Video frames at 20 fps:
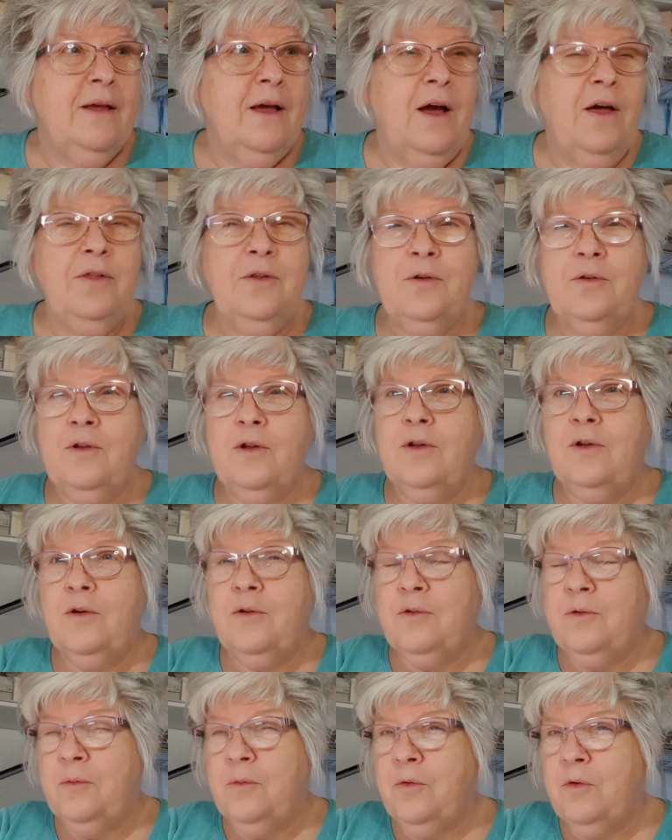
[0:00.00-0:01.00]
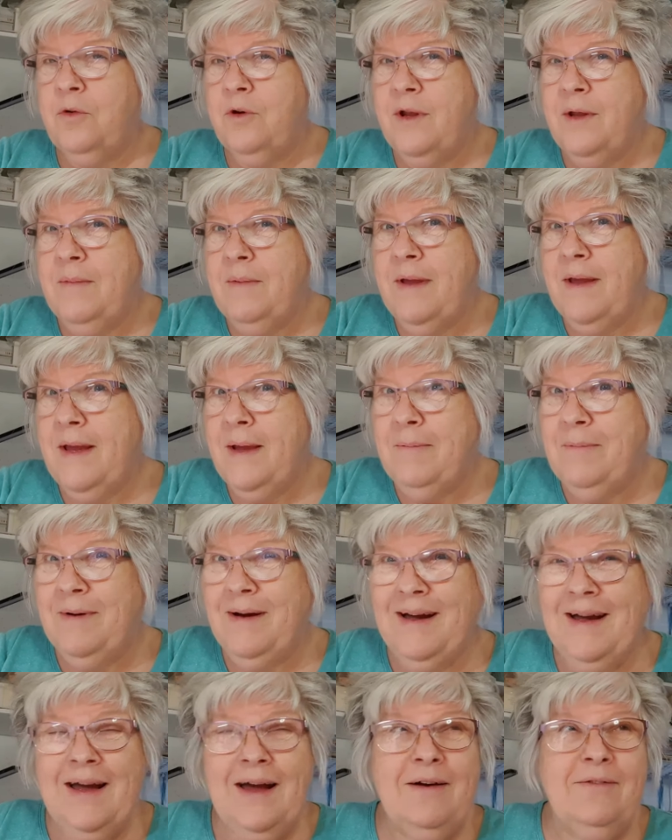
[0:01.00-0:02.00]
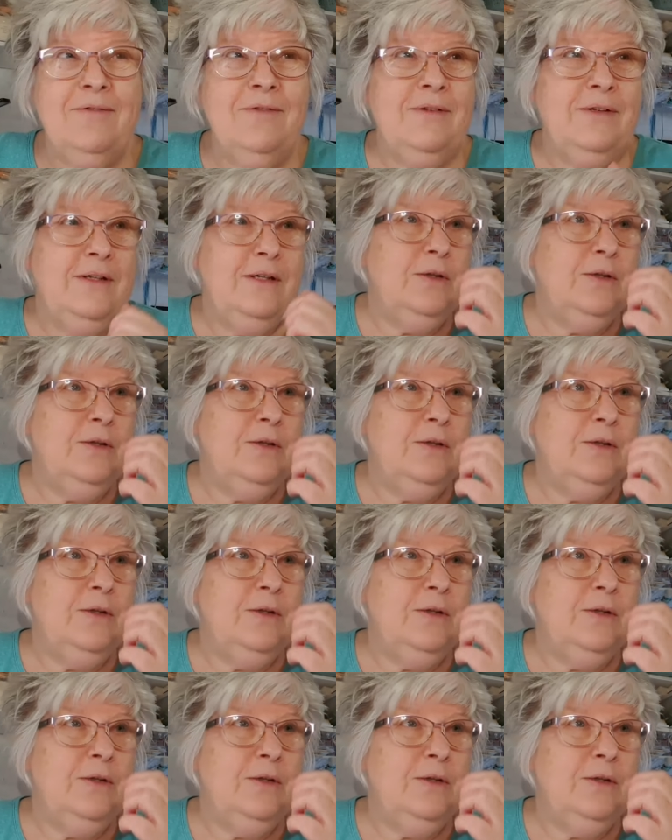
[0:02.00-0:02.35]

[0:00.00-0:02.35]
I thought I'd got some cream here, but I haven't.